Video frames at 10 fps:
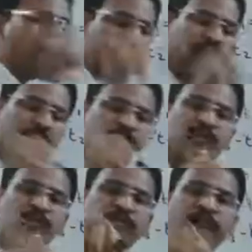
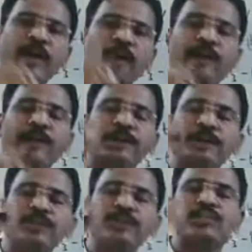terms we are going
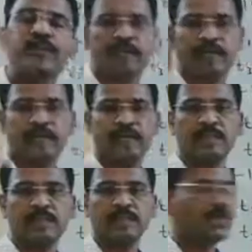to check.
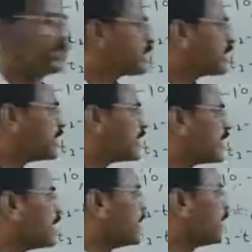See
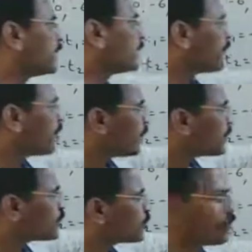here, in the
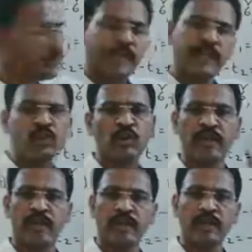first two it is
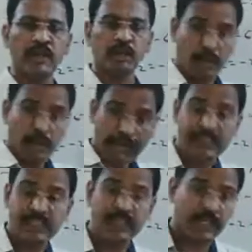okay, but let's
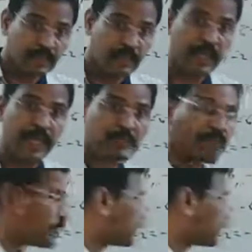see the next one.